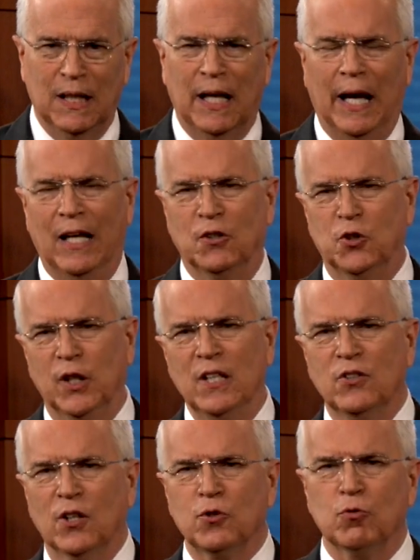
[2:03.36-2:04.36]
and
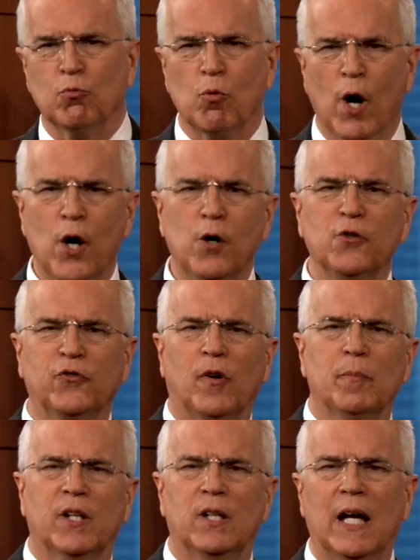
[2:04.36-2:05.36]
Jesus rose from
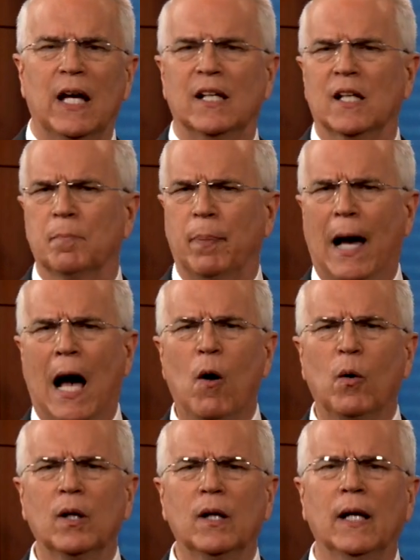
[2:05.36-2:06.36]
the dead in
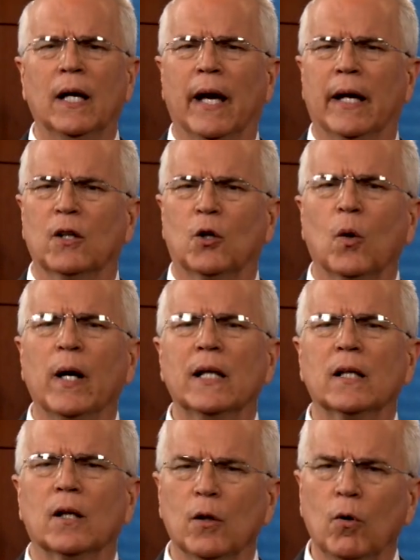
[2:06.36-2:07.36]
power and
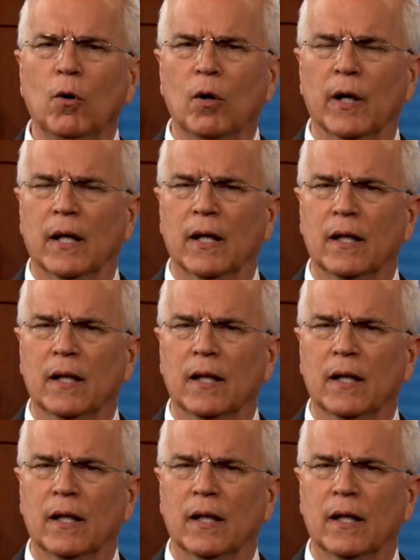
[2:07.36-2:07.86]
great glory.